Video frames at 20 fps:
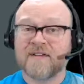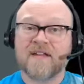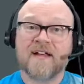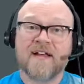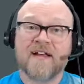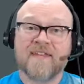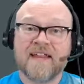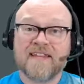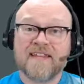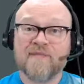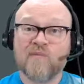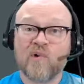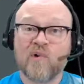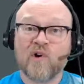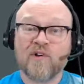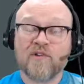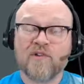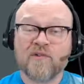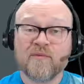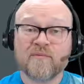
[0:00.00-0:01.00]
That's
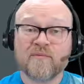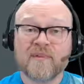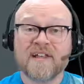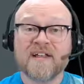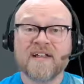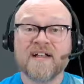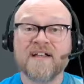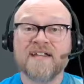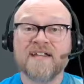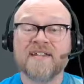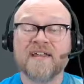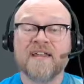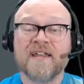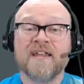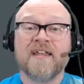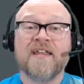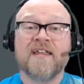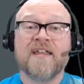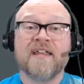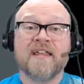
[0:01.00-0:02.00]
important because
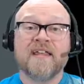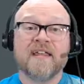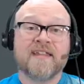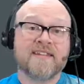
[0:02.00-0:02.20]
it